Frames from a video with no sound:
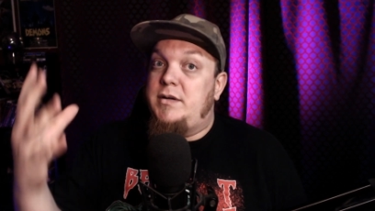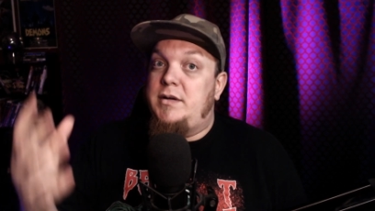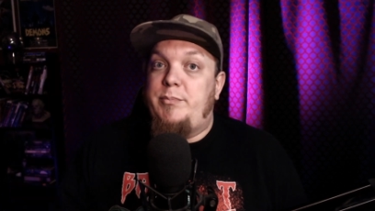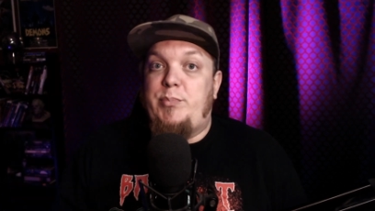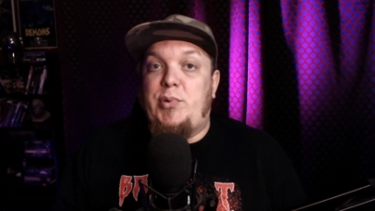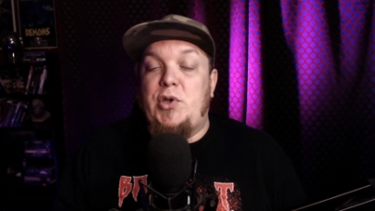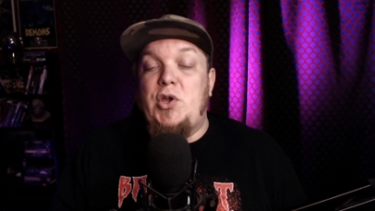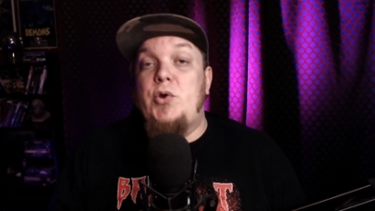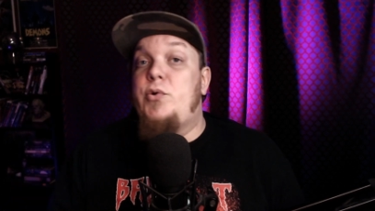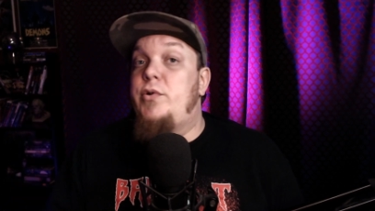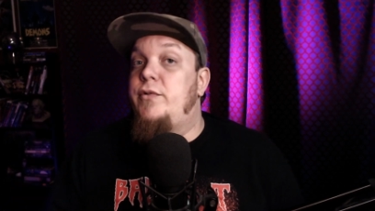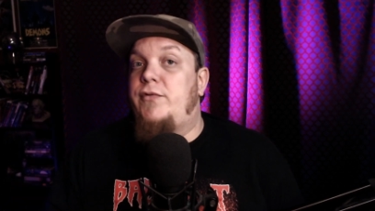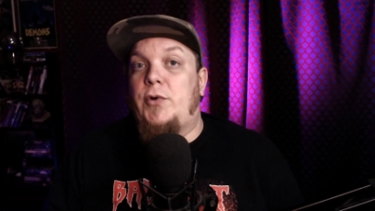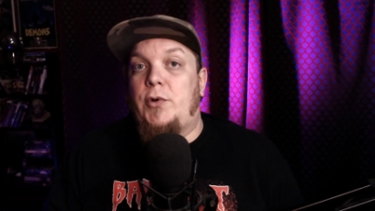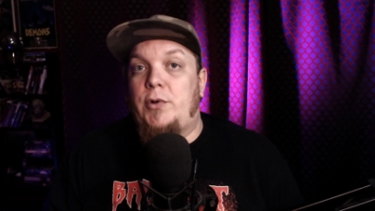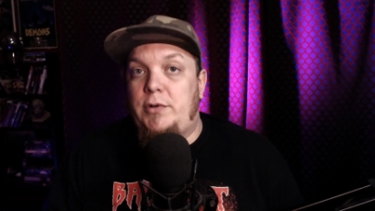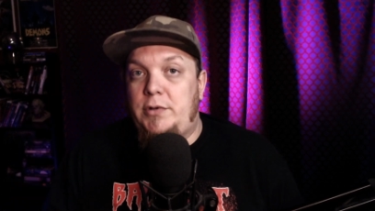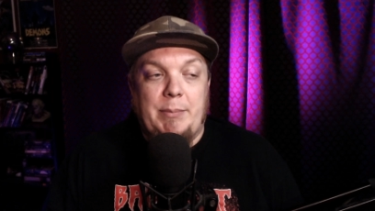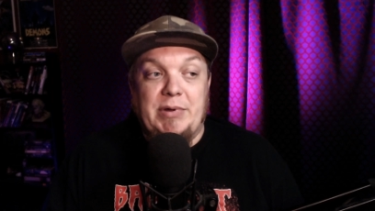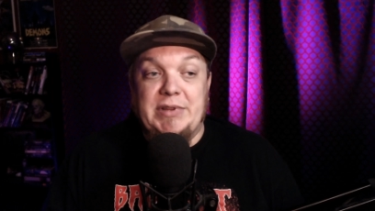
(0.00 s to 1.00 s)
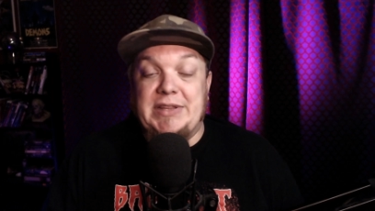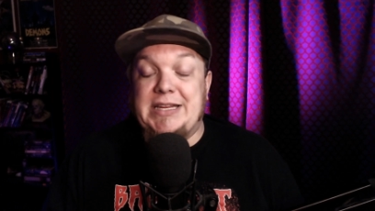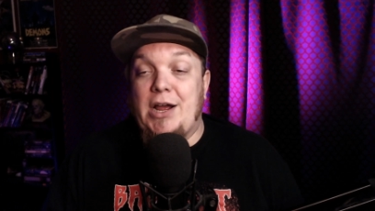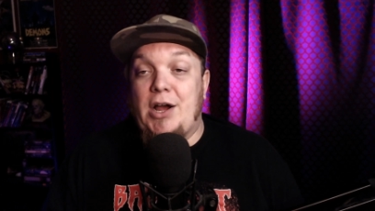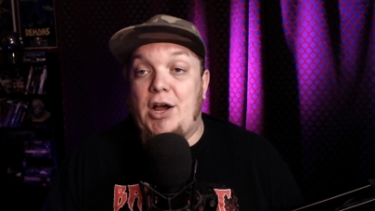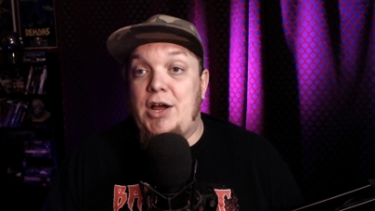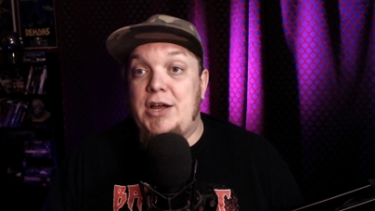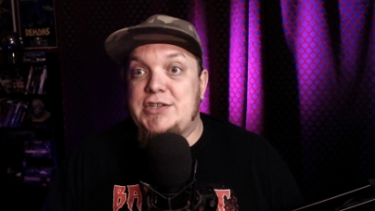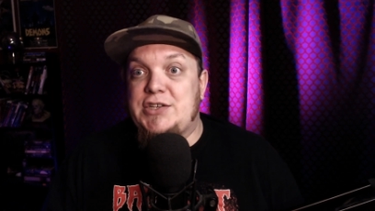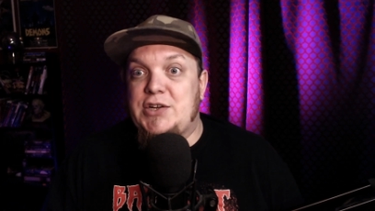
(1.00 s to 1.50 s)
beautiful, but they
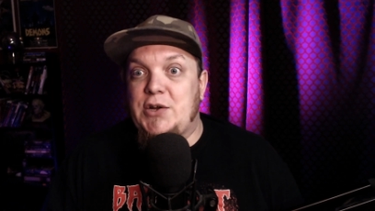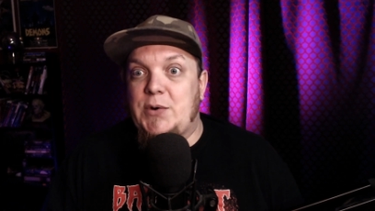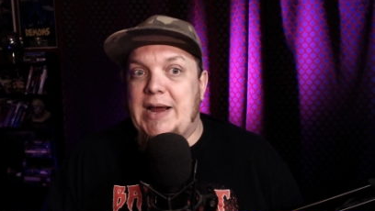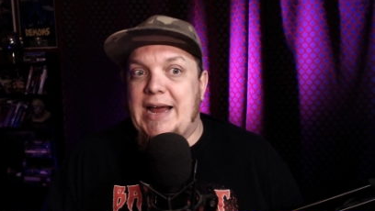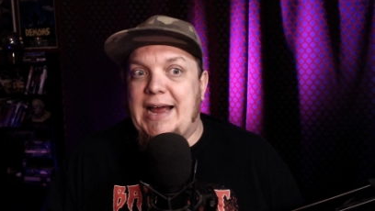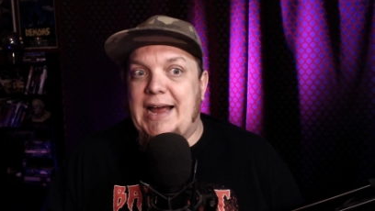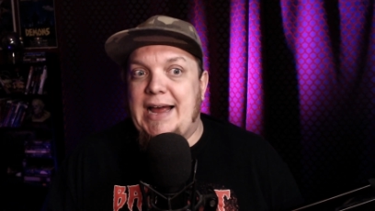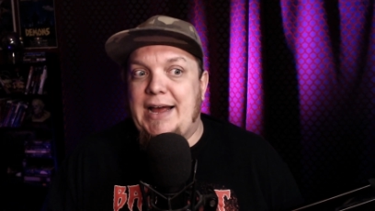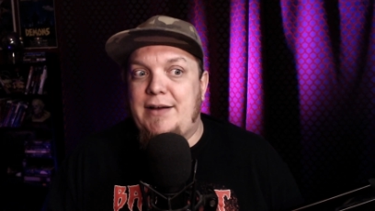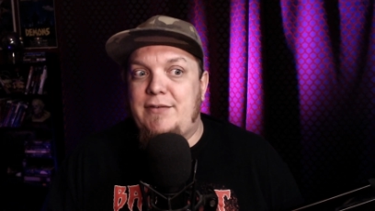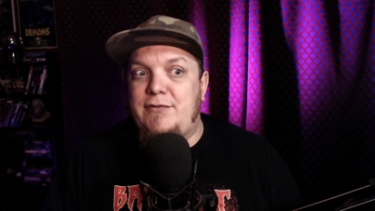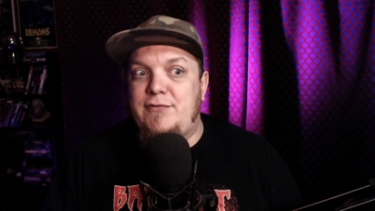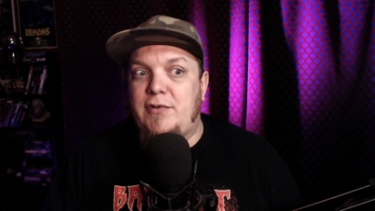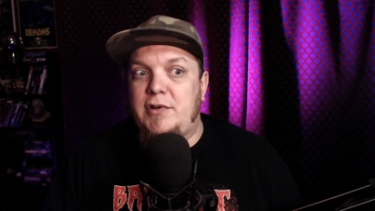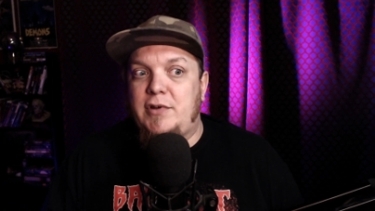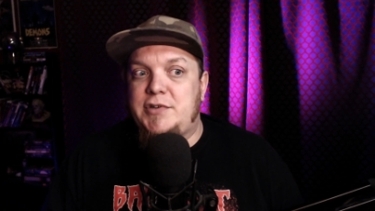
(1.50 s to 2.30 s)
also have